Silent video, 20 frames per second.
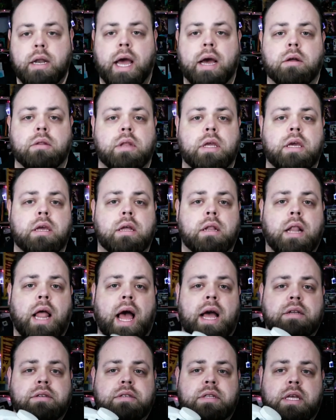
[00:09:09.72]
Now, the
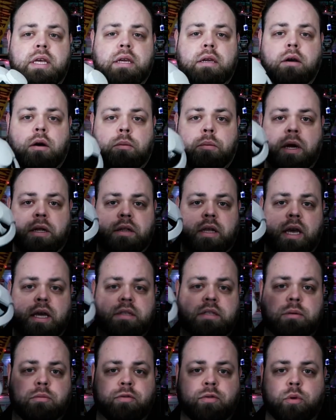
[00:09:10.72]
last thing about the
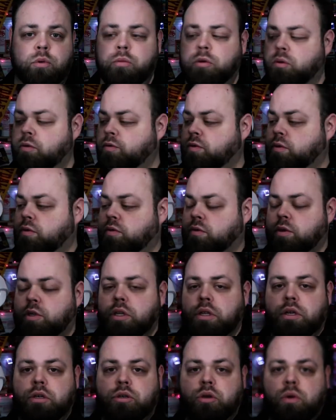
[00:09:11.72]
headset before we move over
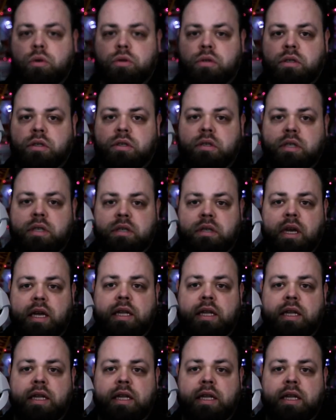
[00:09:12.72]
to the controllers is this.